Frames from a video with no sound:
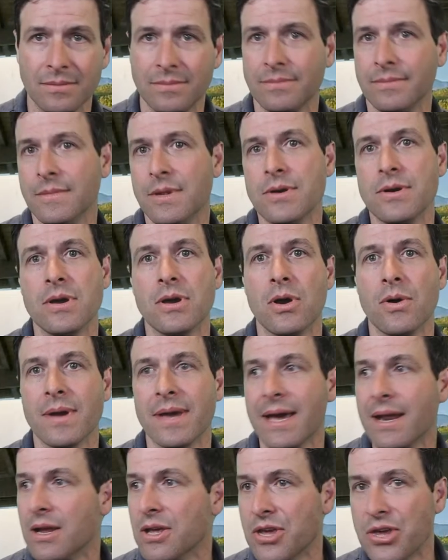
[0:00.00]
You can go
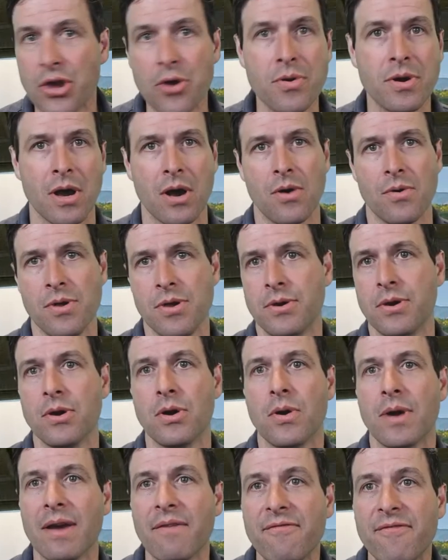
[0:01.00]
get a Yugo. You can
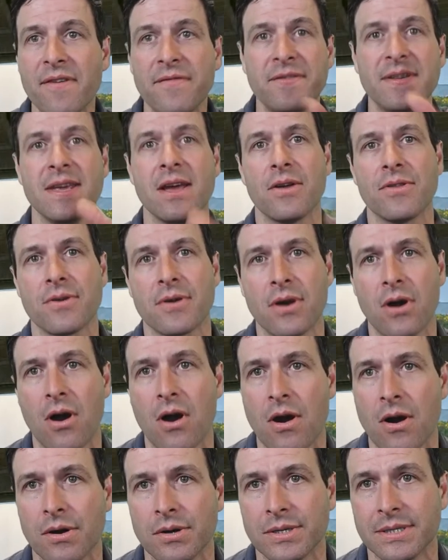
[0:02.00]
go get 50 other
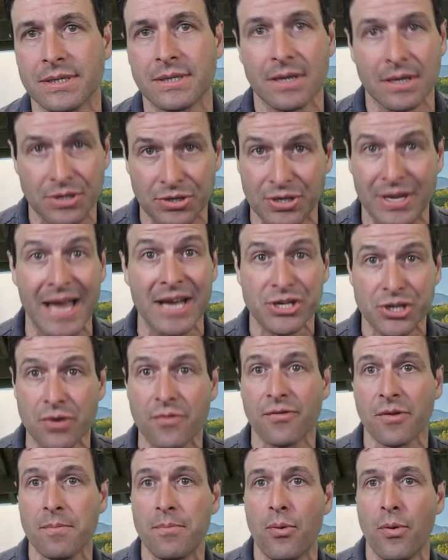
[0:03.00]
cars to get you
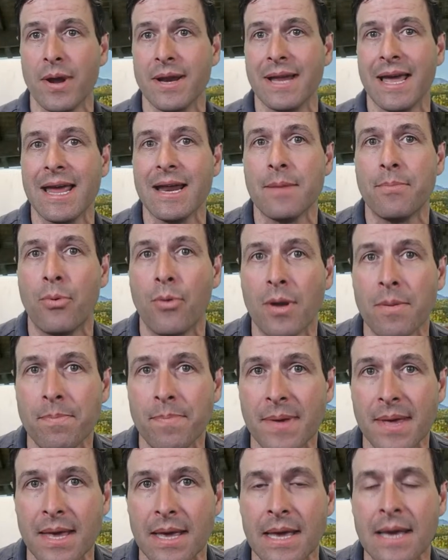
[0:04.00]
from point A to point
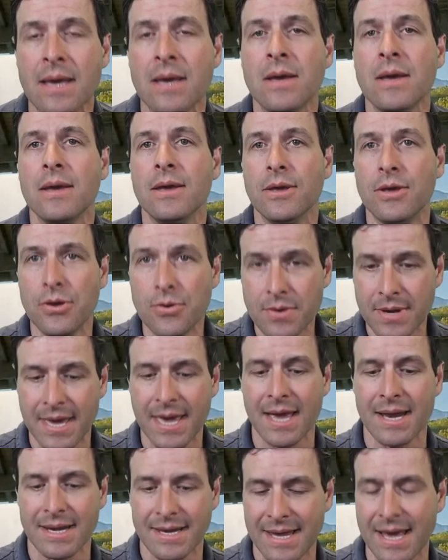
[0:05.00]
B. You
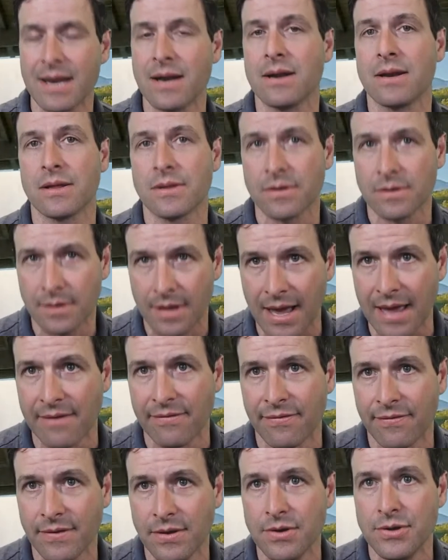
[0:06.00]
can't get another
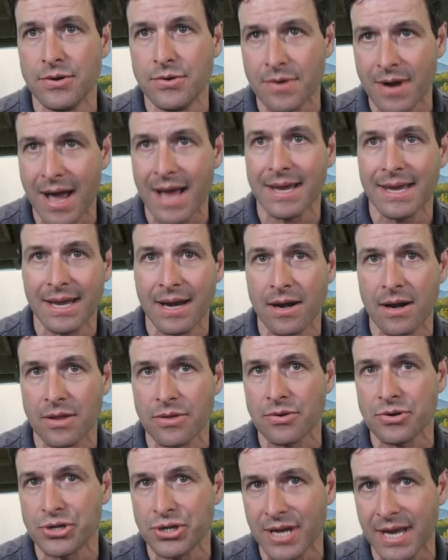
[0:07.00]
life. You do not get
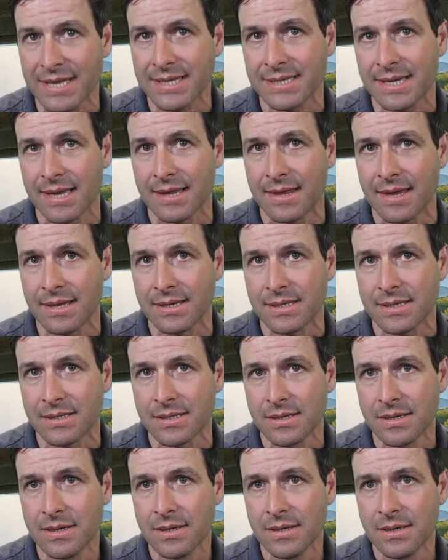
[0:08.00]
another chance at this.